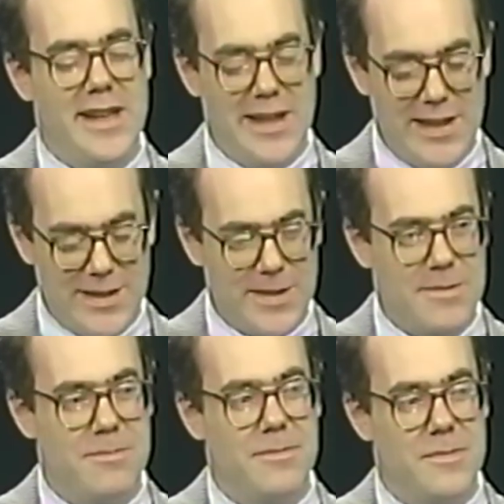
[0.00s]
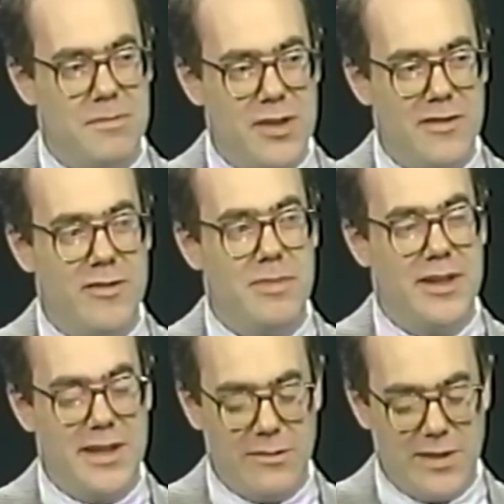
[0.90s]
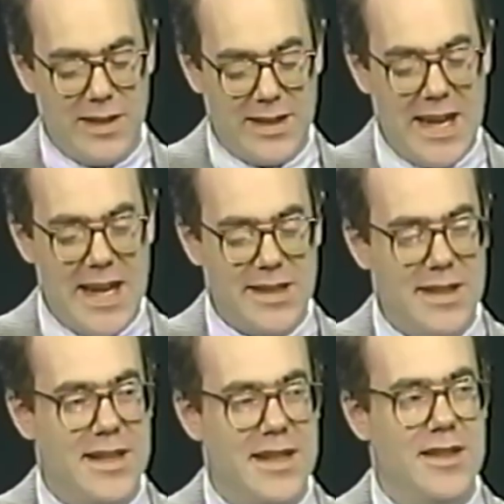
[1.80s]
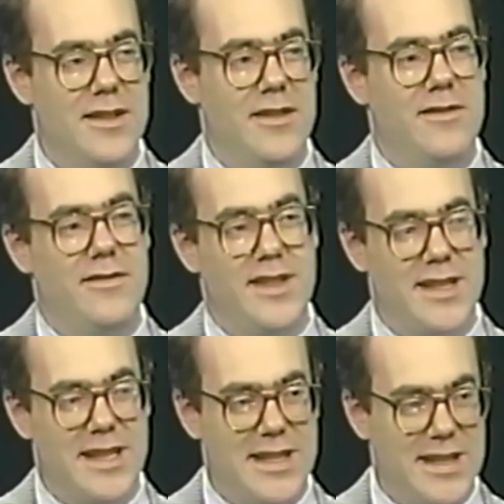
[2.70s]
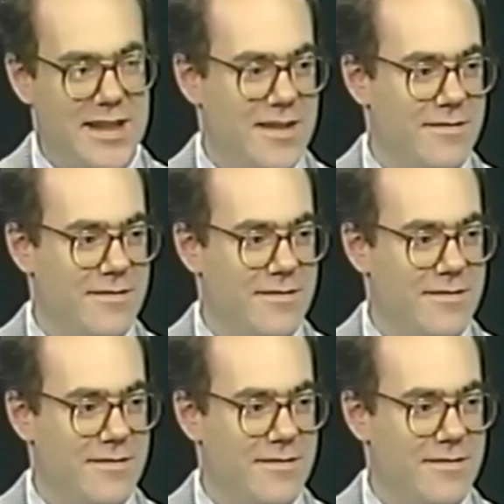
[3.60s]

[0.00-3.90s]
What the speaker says: yes, beautiful building with a cast iron facade.